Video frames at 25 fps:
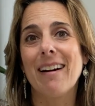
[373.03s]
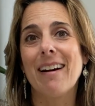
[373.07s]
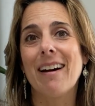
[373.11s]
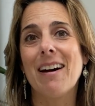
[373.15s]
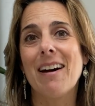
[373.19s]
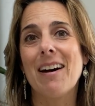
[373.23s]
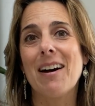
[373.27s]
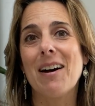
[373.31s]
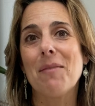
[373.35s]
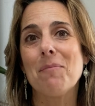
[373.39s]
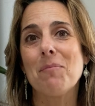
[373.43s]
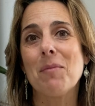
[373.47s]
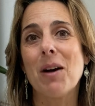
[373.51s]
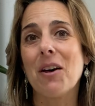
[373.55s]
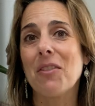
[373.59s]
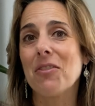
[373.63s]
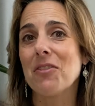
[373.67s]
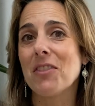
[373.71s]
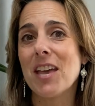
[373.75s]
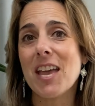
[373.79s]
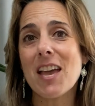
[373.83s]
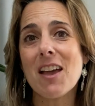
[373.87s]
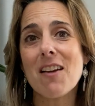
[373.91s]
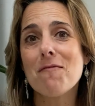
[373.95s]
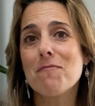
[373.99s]
And
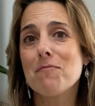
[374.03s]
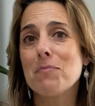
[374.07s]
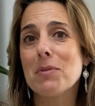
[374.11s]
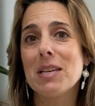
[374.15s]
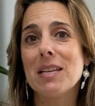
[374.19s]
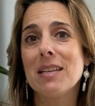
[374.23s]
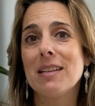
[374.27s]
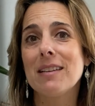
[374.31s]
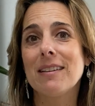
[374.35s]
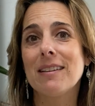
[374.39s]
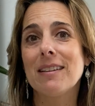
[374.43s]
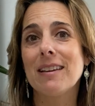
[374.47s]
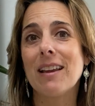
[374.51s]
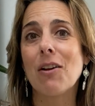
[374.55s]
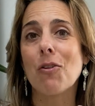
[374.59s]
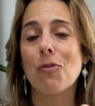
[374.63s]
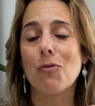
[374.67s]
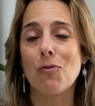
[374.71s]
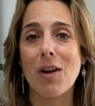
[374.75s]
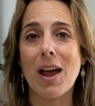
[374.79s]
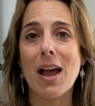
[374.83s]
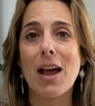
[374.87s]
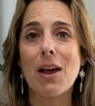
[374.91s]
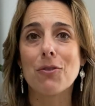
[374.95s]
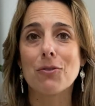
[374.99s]
they have been
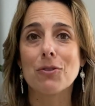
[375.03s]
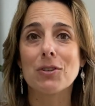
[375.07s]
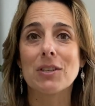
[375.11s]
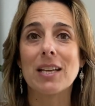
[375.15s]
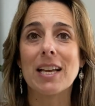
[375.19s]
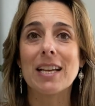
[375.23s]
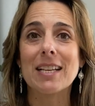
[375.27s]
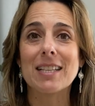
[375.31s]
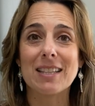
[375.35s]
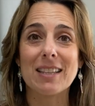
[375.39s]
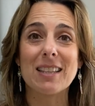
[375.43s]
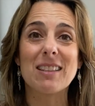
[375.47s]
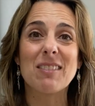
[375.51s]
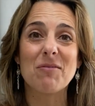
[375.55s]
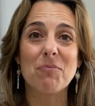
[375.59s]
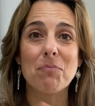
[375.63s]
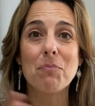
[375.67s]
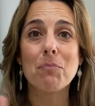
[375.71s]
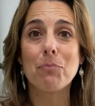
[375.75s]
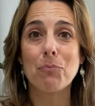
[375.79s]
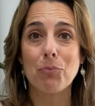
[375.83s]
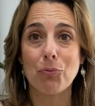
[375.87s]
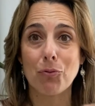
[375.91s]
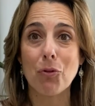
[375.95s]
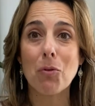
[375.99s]
around
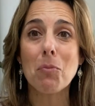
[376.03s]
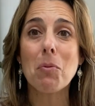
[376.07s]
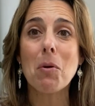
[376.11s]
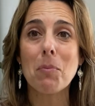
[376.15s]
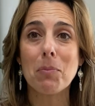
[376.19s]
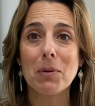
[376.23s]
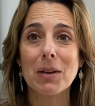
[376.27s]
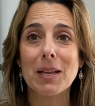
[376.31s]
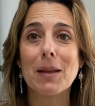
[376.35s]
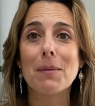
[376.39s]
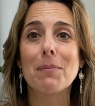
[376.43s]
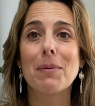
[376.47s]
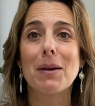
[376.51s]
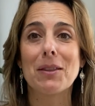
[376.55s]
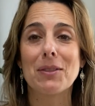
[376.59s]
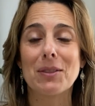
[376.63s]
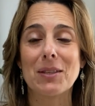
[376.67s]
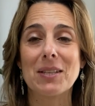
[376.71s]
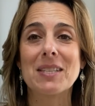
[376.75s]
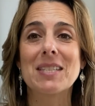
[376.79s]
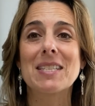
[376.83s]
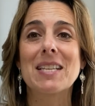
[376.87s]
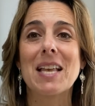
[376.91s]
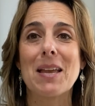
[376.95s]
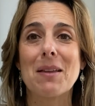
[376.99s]
probably about the
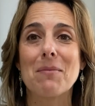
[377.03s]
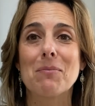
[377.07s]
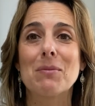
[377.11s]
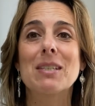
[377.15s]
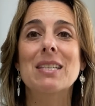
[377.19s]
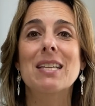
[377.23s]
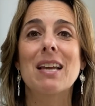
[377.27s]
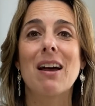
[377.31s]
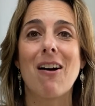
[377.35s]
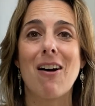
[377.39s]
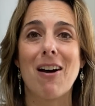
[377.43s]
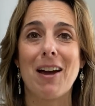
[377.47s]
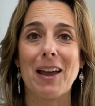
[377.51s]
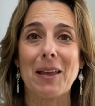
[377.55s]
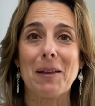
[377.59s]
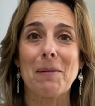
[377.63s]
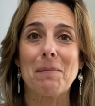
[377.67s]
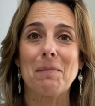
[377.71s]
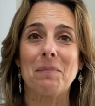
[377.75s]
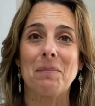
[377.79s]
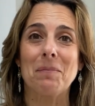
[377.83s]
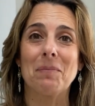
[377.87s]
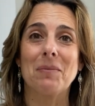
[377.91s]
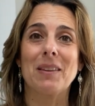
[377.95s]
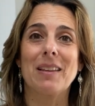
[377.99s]
same
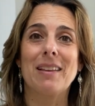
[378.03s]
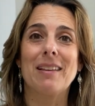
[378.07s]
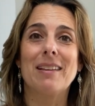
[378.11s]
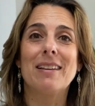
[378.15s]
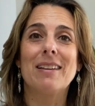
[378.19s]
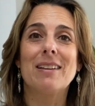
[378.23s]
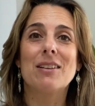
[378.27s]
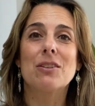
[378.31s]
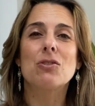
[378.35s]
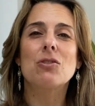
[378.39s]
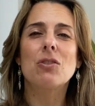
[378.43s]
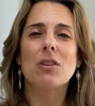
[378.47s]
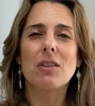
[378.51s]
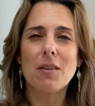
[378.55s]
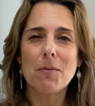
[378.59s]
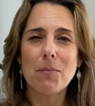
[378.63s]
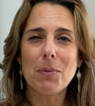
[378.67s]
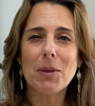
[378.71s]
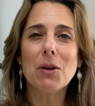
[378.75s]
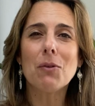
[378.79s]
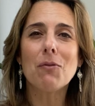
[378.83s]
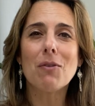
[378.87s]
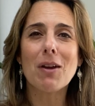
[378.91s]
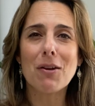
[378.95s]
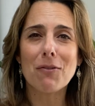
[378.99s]
time. So they've
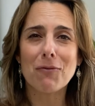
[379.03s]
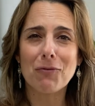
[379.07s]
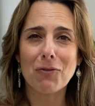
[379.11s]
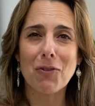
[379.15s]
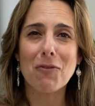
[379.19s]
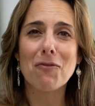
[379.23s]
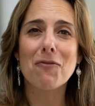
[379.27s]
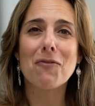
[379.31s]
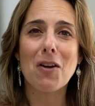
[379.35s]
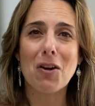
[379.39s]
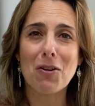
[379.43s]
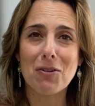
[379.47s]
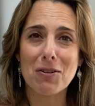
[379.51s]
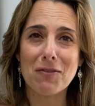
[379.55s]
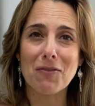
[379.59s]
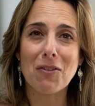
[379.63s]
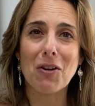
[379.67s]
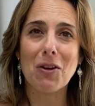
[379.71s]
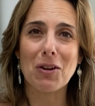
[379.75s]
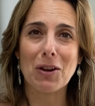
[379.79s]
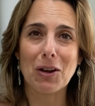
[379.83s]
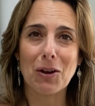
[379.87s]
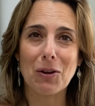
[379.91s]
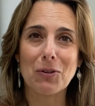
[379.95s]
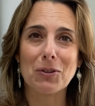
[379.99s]
been around for a very,
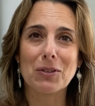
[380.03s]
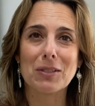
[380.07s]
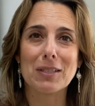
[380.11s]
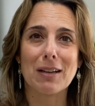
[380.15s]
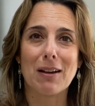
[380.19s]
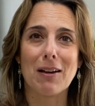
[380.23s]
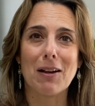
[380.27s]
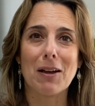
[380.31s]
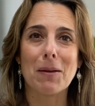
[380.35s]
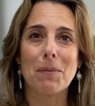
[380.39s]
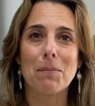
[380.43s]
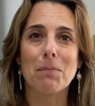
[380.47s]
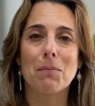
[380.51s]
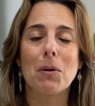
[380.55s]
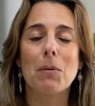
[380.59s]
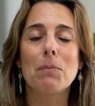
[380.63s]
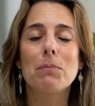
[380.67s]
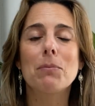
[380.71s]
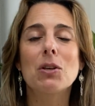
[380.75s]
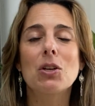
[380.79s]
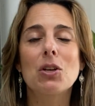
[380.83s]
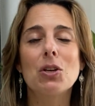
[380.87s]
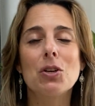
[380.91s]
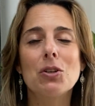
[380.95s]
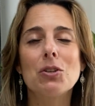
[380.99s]
very long time. But
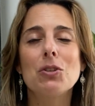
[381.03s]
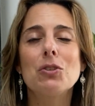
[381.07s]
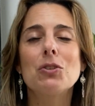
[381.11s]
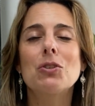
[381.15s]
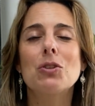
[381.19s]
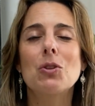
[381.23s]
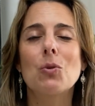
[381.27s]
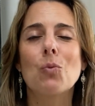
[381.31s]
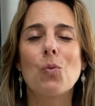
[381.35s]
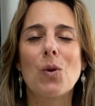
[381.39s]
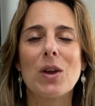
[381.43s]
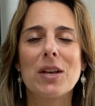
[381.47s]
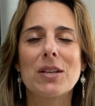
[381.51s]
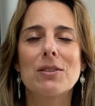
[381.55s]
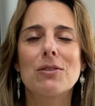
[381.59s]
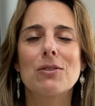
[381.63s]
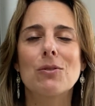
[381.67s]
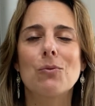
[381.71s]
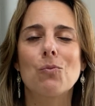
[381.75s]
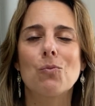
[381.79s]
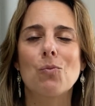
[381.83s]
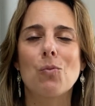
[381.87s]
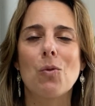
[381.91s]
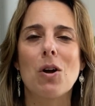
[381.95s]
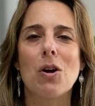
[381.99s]
because the
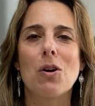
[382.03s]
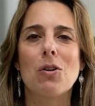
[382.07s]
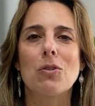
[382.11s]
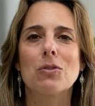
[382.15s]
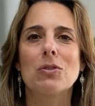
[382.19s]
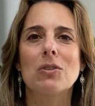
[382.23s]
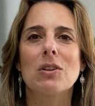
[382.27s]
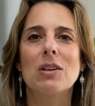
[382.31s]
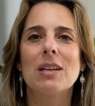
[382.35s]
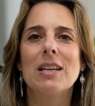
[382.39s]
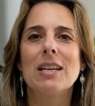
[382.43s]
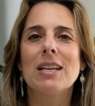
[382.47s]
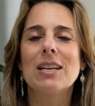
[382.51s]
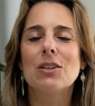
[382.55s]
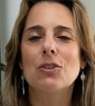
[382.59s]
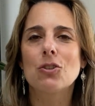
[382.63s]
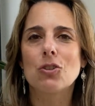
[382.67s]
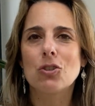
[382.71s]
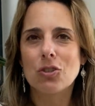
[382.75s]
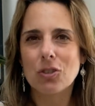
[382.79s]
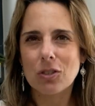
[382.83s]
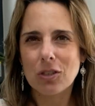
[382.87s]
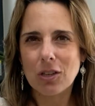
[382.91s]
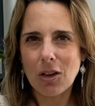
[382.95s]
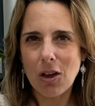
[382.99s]
Western world
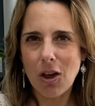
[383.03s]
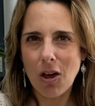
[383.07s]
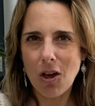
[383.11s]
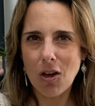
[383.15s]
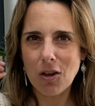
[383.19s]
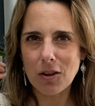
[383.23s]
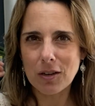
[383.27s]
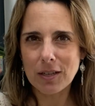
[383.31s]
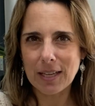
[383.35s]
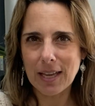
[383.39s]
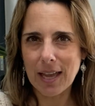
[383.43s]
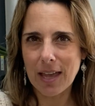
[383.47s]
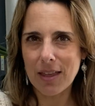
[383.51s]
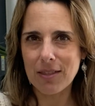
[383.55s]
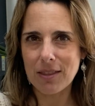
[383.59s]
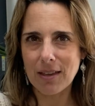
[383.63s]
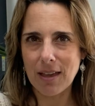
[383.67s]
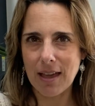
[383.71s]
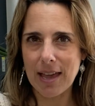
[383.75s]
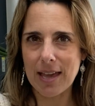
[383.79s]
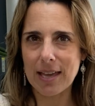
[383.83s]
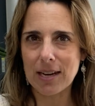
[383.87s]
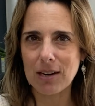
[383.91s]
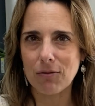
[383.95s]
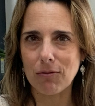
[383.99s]
can't get their
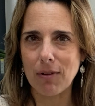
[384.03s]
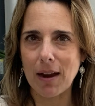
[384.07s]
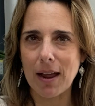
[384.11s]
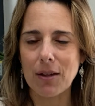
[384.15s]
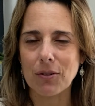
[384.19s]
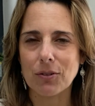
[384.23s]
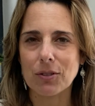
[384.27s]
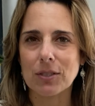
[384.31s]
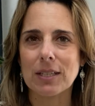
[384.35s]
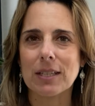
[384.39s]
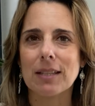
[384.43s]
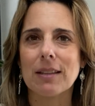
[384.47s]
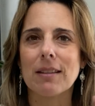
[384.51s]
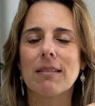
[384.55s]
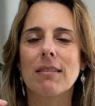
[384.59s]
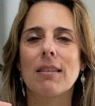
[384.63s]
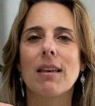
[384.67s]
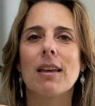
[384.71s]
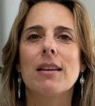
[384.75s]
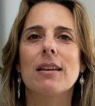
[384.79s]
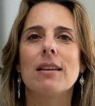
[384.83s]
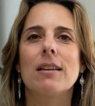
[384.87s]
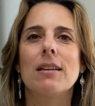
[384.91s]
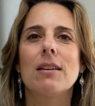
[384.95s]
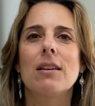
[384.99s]
head around it,
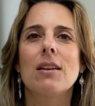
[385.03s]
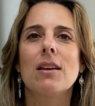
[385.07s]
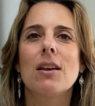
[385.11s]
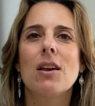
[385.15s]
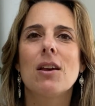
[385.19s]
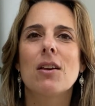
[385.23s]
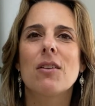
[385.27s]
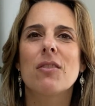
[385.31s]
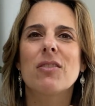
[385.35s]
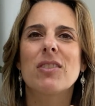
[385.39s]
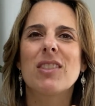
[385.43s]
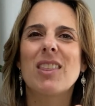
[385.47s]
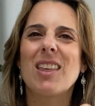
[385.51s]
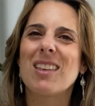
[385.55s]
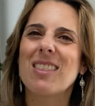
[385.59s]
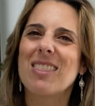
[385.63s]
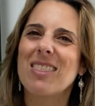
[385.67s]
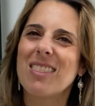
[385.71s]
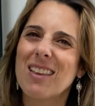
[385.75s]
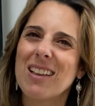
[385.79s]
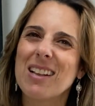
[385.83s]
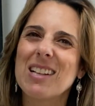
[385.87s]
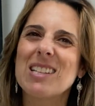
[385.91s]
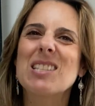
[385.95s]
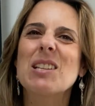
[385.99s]
they
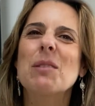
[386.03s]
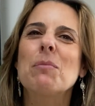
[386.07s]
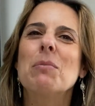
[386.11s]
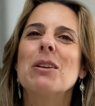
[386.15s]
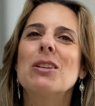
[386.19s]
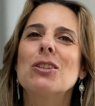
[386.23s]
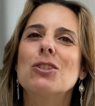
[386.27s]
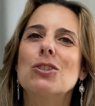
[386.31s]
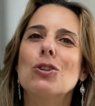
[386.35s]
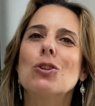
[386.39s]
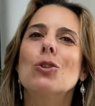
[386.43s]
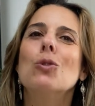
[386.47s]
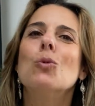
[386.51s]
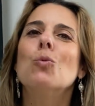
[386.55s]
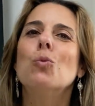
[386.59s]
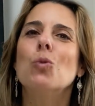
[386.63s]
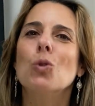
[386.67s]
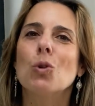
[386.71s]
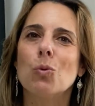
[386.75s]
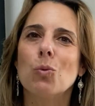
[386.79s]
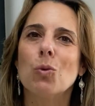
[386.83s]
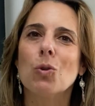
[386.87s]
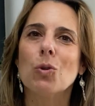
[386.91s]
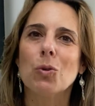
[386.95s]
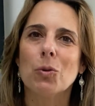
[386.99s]
think it's a bit too
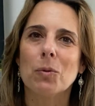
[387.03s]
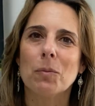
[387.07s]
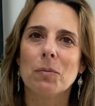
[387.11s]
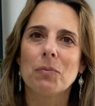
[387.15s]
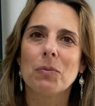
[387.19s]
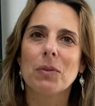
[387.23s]
woo-woo.